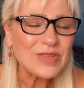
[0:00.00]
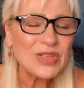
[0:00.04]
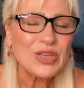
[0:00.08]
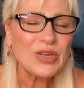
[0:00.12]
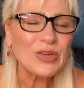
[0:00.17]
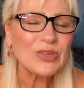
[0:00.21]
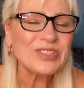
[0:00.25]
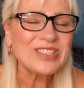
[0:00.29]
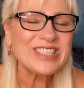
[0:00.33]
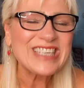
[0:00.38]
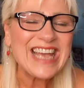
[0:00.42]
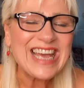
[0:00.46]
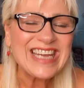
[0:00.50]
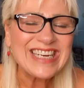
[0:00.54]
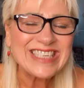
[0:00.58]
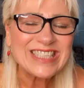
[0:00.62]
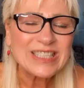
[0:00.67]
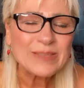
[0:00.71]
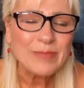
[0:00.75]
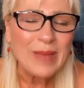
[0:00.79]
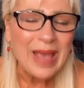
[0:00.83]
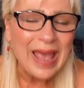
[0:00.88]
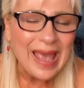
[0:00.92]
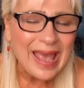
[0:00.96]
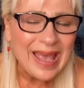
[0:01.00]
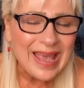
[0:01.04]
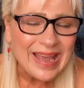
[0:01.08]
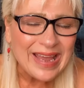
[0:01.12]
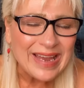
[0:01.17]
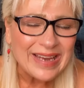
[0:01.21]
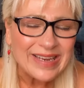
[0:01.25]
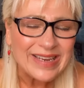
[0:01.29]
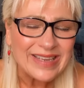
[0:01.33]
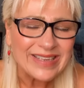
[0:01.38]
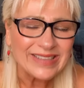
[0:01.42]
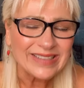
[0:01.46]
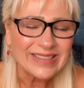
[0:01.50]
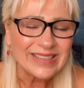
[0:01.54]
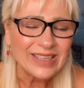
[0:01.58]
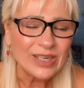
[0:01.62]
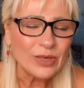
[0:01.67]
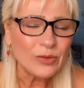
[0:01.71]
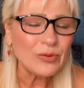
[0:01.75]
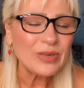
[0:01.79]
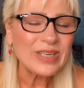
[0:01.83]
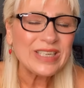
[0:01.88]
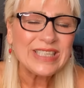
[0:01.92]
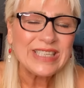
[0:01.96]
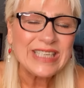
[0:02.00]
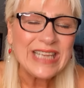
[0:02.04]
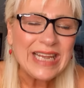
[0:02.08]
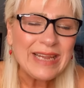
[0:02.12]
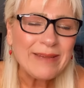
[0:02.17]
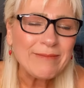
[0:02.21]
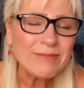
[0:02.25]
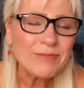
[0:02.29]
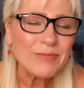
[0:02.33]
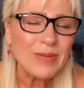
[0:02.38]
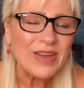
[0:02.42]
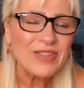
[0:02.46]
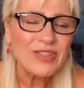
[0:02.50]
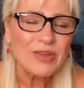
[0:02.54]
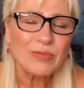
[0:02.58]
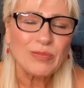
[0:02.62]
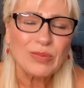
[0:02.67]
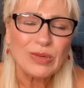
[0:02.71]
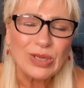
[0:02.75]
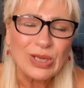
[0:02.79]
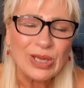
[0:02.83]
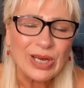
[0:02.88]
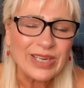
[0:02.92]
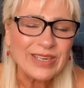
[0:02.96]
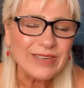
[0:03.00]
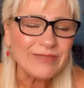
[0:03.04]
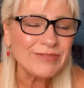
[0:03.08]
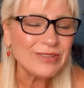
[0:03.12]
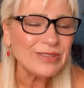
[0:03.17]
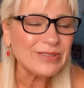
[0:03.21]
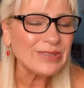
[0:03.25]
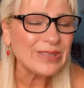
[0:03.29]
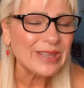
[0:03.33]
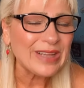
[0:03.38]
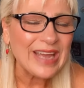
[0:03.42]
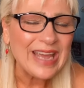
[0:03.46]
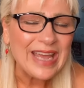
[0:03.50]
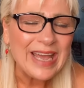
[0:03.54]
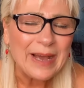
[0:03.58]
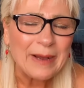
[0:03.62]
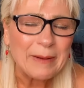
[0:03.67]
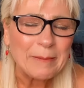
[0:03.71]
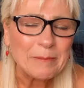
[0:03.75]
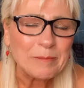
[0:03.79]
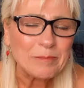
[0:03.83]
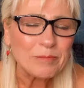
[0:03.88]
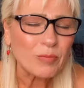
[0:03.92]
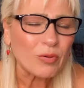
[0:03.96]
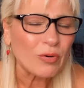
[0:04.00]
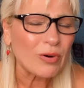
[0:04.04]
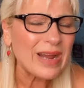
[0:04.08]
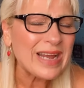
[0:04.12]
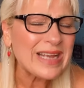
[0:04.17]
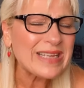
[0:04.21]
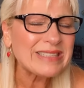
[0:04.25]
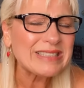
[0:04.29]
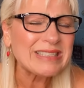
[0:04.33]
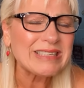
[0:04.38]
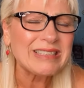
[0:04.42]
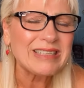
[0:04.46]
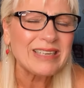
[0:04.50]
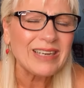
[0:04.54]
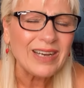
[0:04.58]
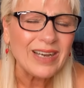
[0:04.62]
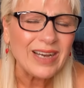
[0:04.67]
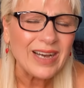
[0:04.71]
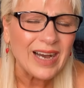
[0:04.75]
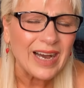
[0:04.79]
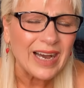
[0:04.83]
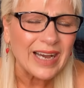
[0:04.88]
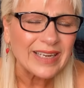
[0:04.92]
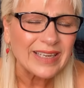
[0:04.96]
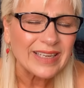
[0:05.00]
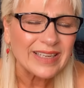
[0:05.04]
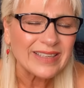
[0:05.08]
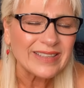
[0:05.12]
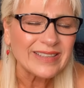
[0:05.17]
Your debt is paid, redeemed by the blood of the Lamb. Praise God.